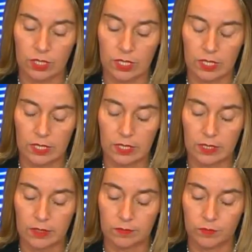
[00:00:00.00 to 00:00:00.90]

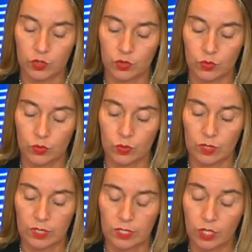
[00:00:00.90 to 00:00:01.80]
uh, to
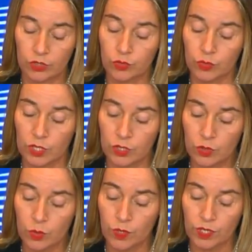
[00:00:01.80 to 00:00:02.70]
uh, not to
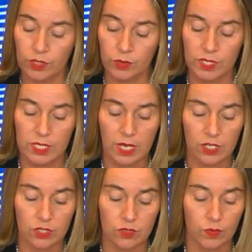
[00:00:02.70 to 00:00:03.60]
renew work
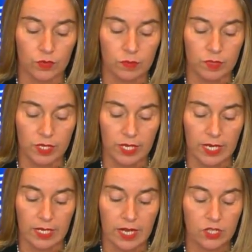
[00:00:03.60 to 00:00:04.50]
authorizations for
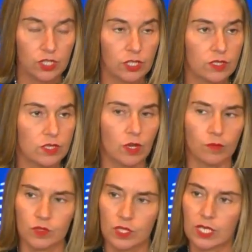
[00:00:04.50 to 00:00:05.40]
DPRK nationals,
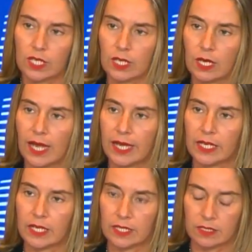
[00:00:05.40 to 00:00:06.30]
obviously in
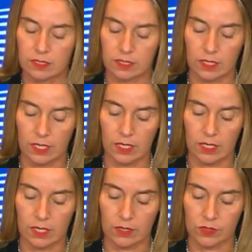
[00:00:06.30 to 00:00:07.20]
line and uh,
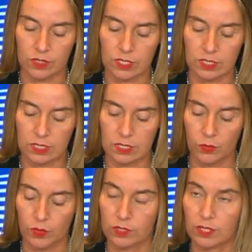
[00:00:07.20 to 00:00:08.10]
in uh,
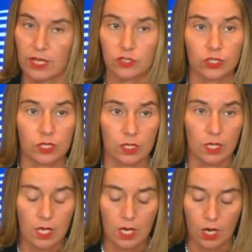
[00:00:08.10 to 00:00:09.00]
consistency with national
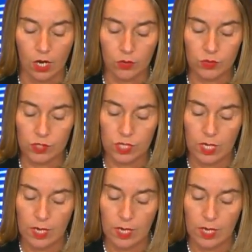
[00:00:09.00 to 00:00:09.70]
laws.